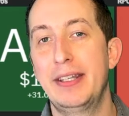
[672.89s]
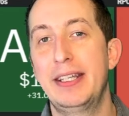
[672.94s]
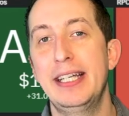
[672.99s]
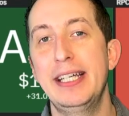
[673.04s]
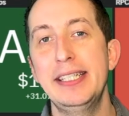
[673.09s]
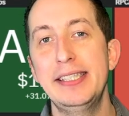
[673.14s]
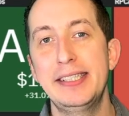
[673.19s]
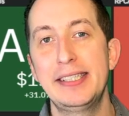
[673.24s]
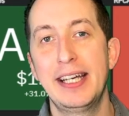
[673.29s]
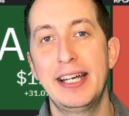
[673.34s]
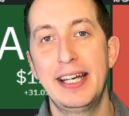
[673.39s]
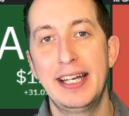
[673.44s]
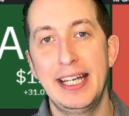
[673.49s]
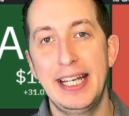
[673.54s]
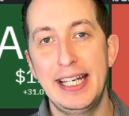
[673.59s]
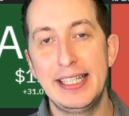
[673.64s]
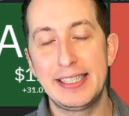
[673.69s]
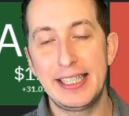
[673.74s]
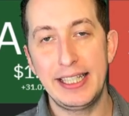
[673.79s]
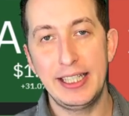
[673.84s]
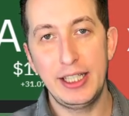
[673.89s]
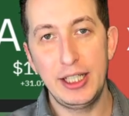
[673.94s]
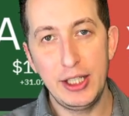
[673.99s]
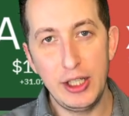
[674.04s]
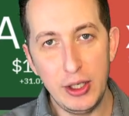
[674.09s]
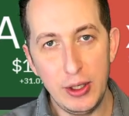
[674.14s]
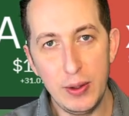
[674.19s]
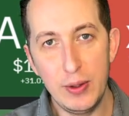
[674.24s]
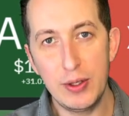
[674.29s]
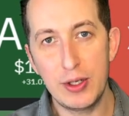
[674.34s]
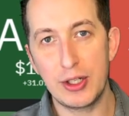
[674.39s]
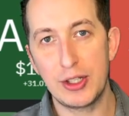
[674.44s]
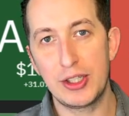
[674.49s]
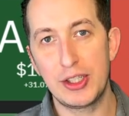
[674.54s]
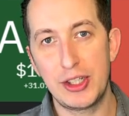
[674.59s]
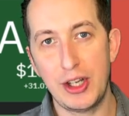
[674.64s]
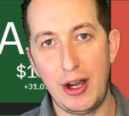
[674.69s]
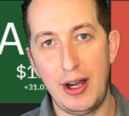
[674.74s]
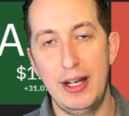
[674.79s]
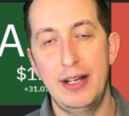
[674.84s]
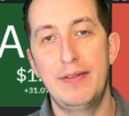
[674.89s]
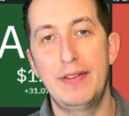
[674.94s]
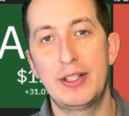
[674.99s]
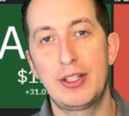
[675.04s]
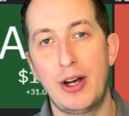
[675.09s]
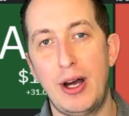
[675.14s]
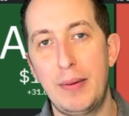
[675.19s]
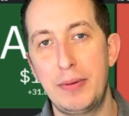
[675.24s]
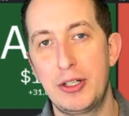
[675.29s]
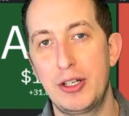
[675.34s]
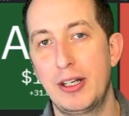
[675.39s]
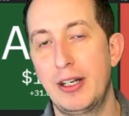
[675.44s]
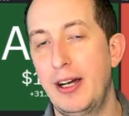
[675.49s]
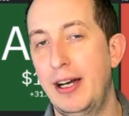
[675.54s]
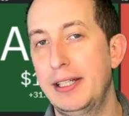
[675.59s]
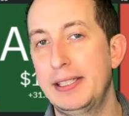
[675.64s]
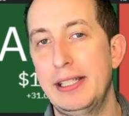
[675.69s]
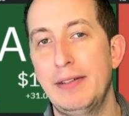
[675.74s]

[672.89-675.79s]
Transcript: This is a huge sign of adoption, guys.